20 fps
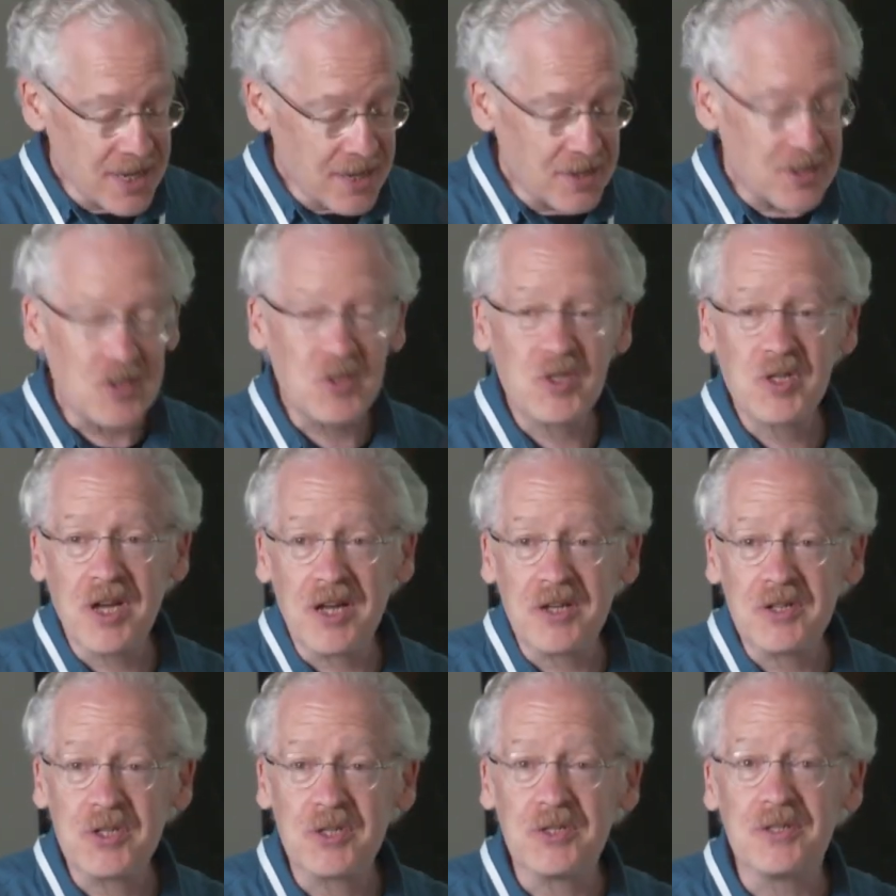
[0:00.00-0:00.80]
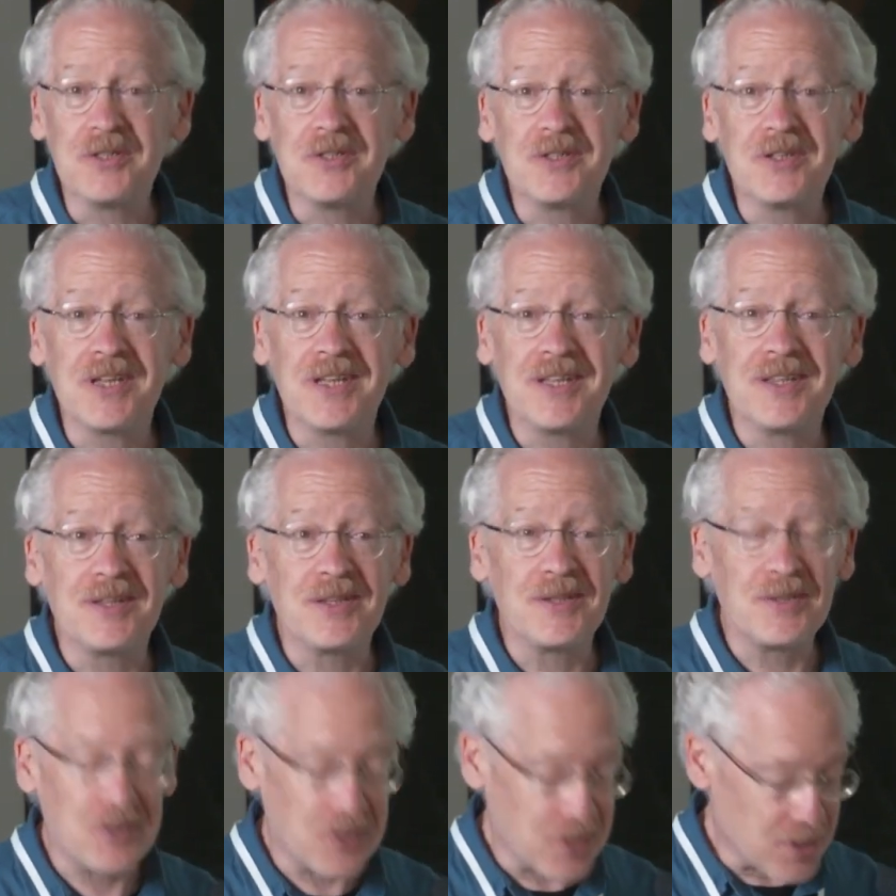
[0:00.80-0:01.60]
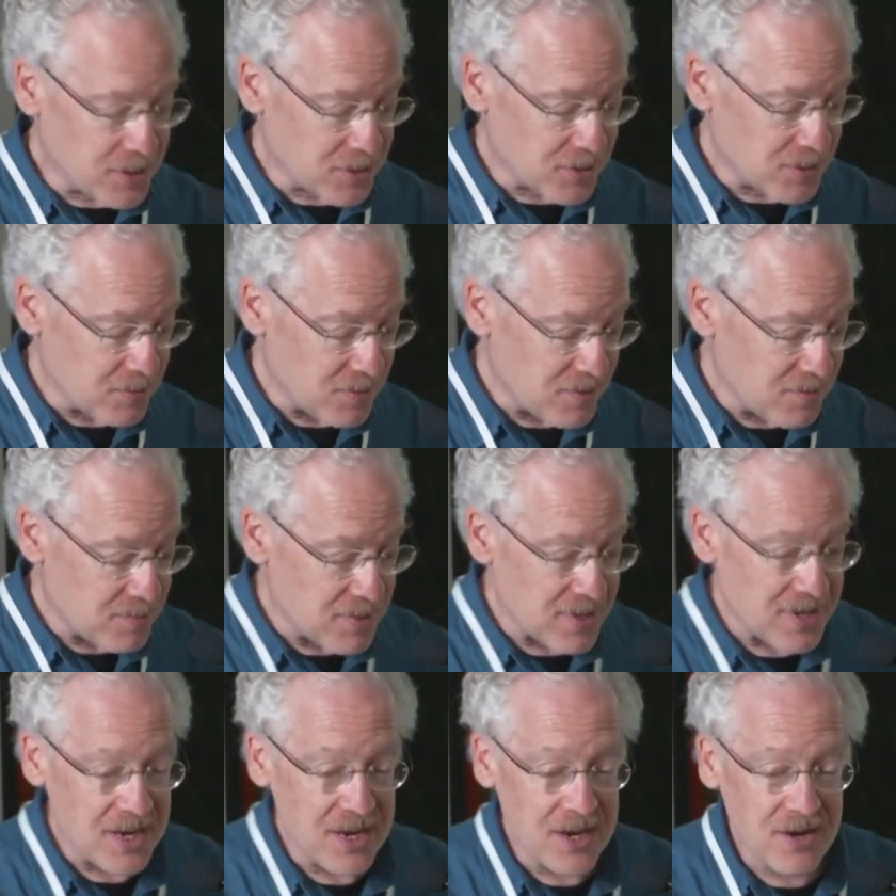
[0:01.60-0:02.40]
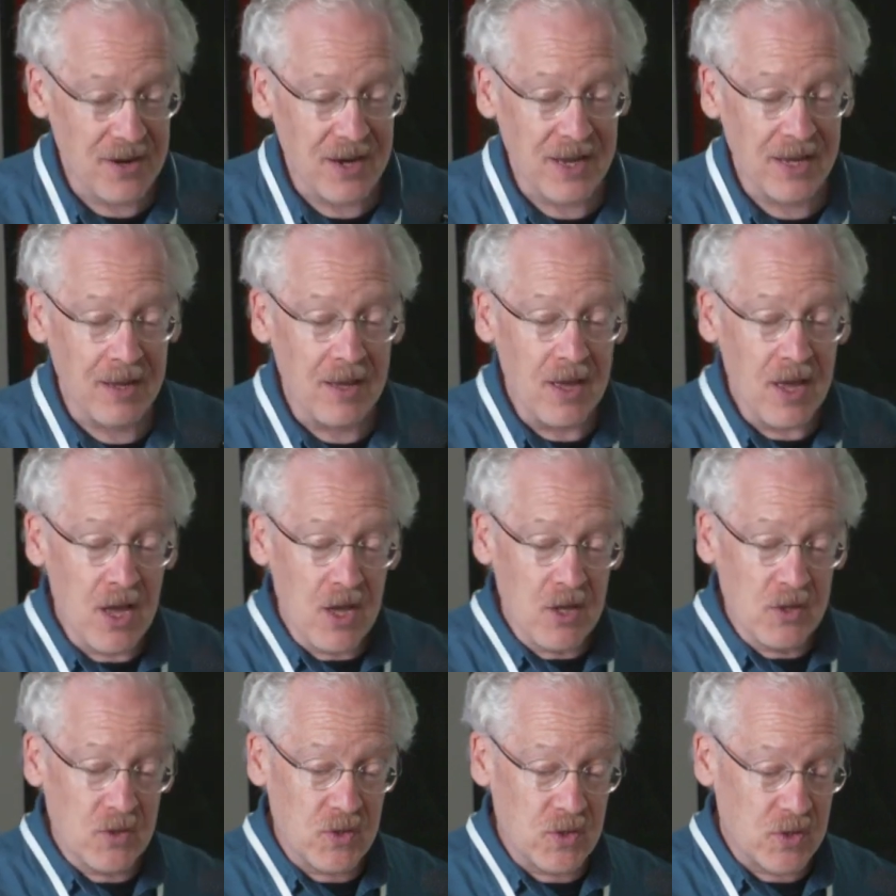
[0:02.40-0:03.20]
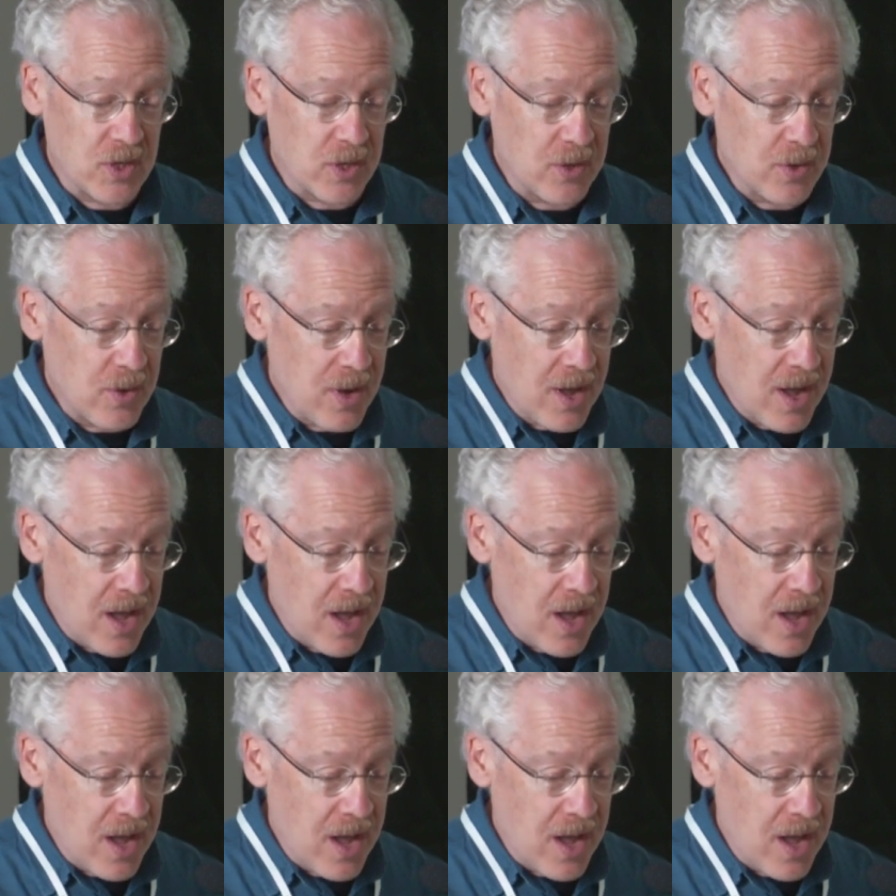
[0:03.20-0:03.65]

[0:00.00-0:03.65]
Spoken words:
discussions and the talks that we've been hearing. So